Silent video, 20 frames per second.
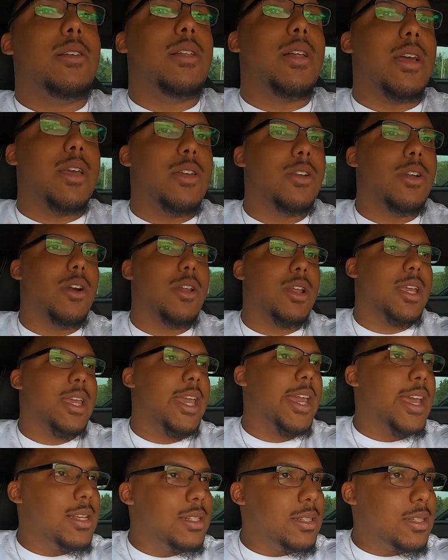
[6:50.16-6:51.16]
Like you go to
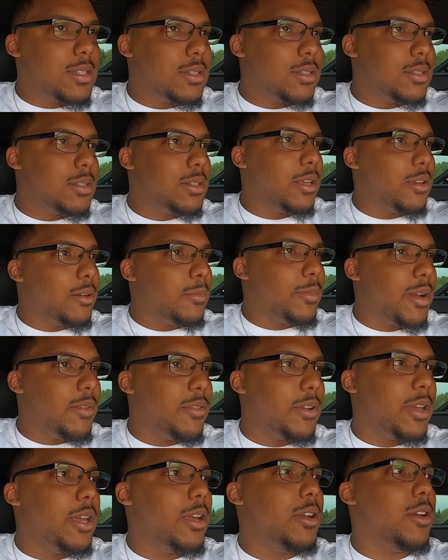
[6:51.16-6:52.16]
Kansas and see them
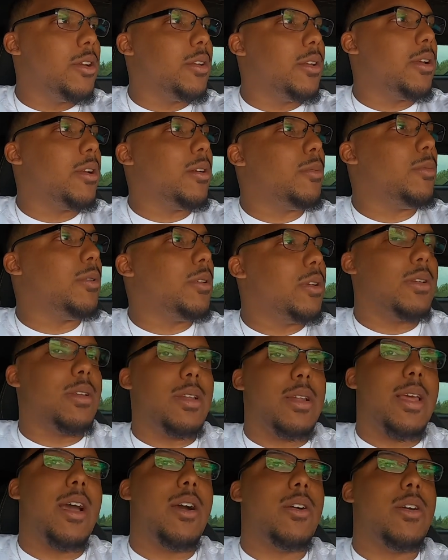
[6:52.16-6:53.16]
every here and there, but
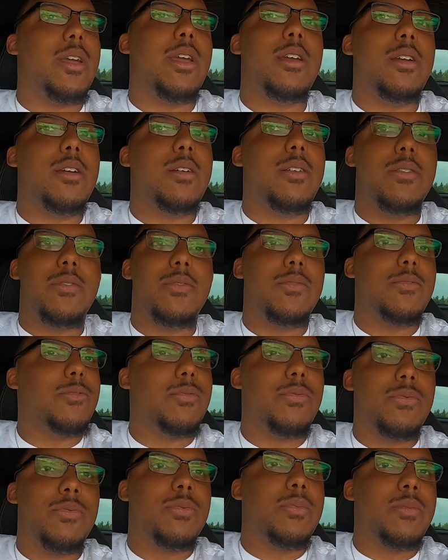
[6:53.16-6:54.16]
out here,
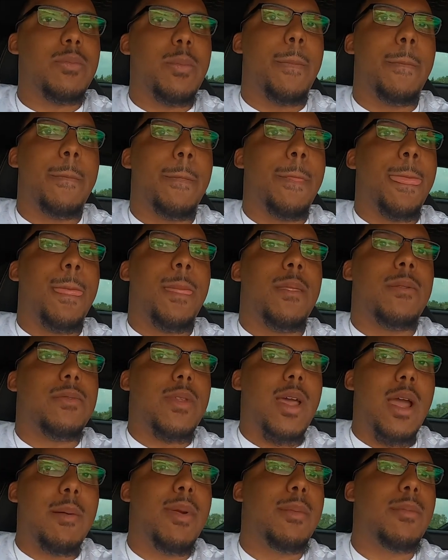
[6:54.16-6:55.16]

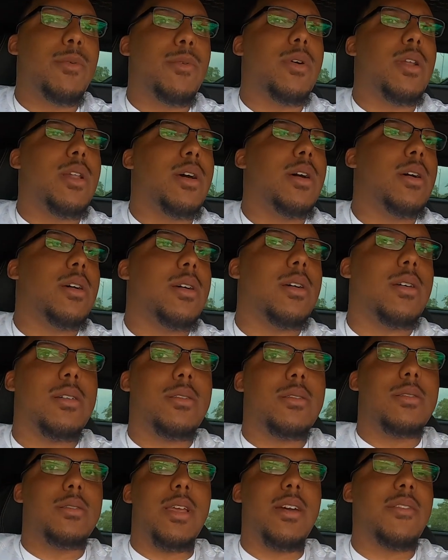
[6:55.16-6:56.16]
I remember when
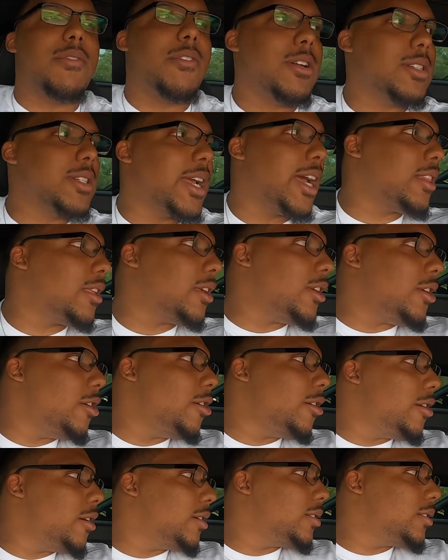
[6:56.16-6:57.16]
y'all first got the
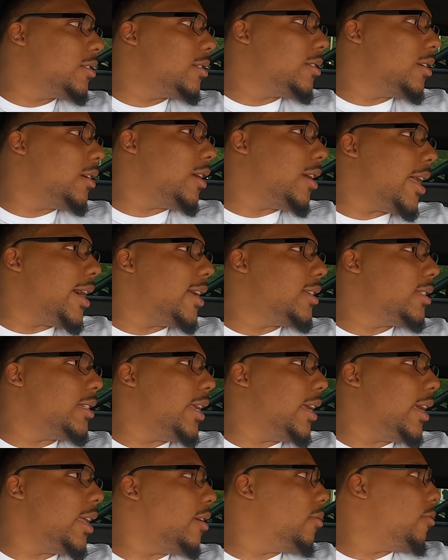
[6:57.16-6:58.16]
Urus, and I
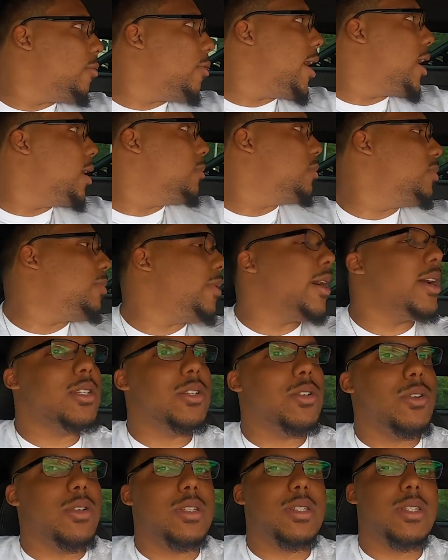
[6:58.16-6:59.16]
see it in random
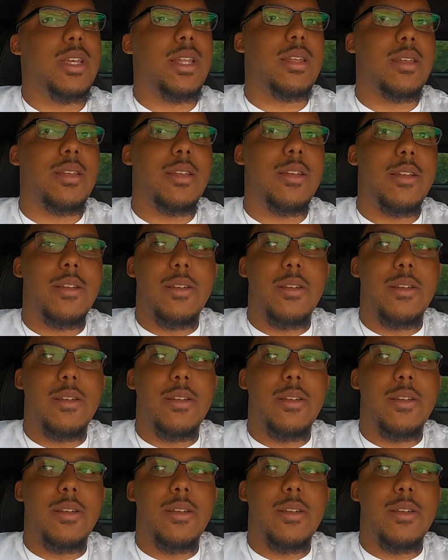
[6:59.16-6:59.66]
spots through the city.